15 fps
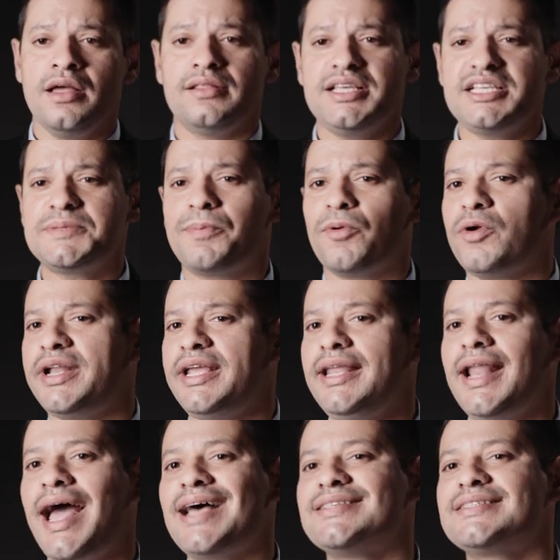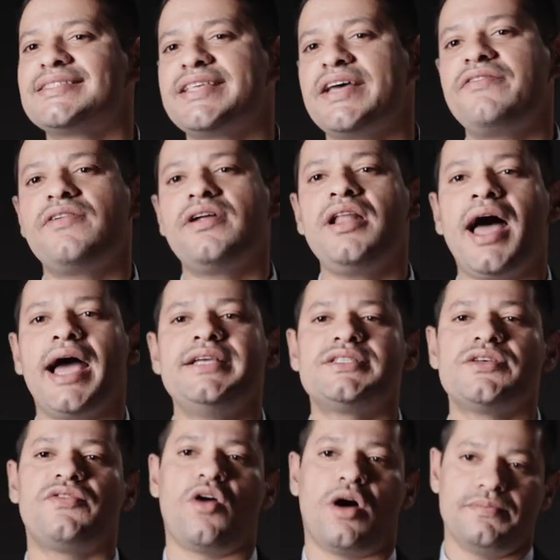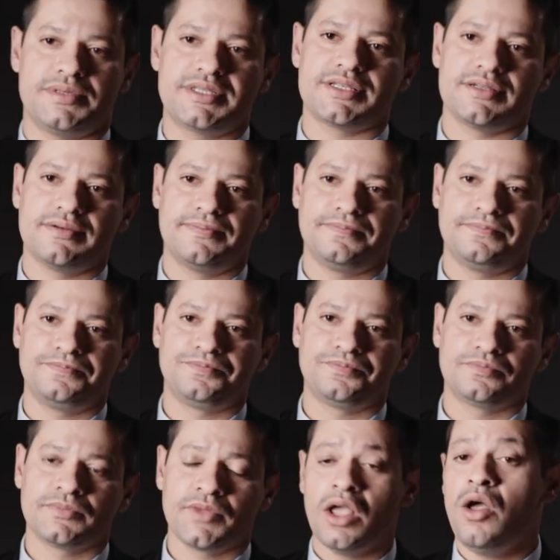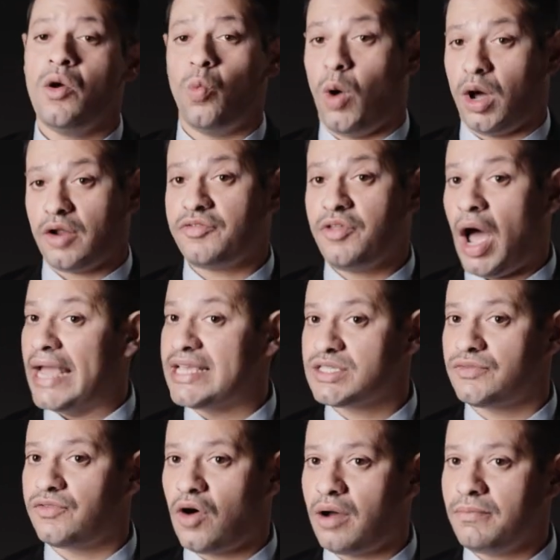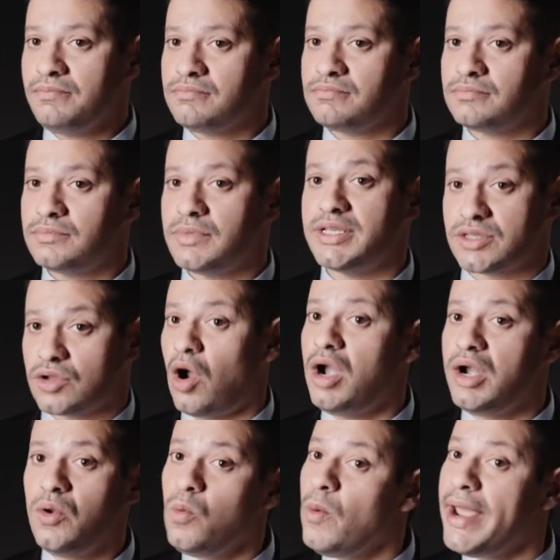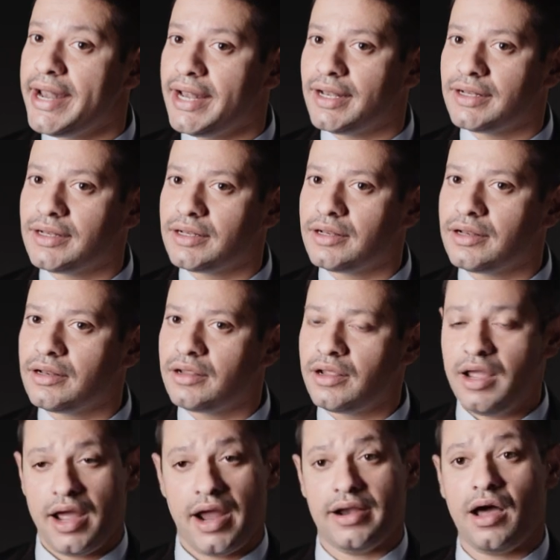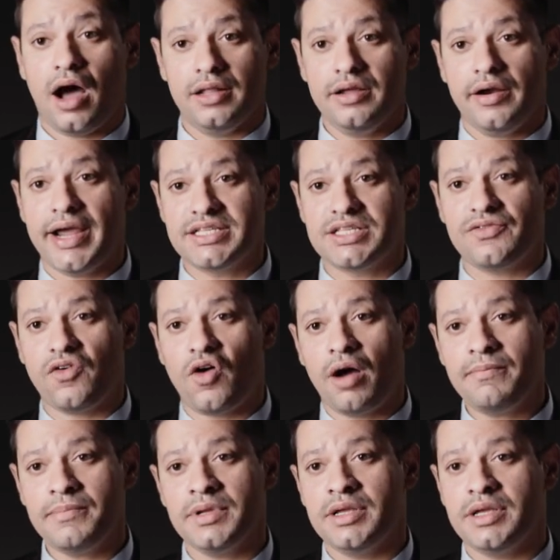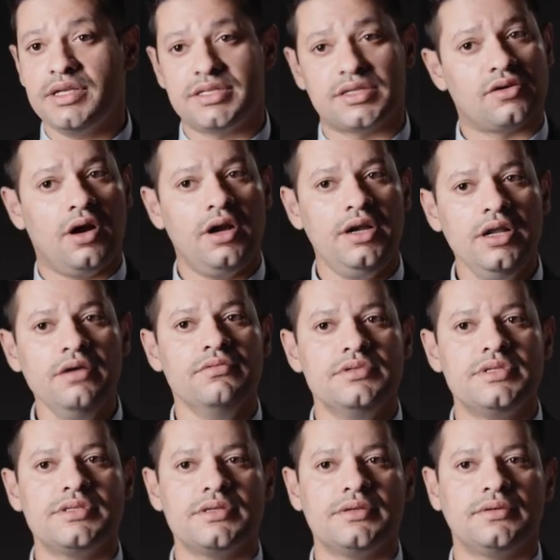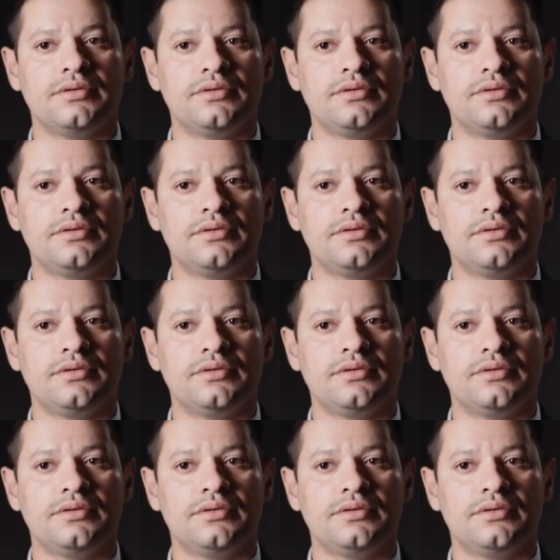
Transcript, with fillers: This protein has several isoforms. One of the isoform is called Win and other isoform is called Lose.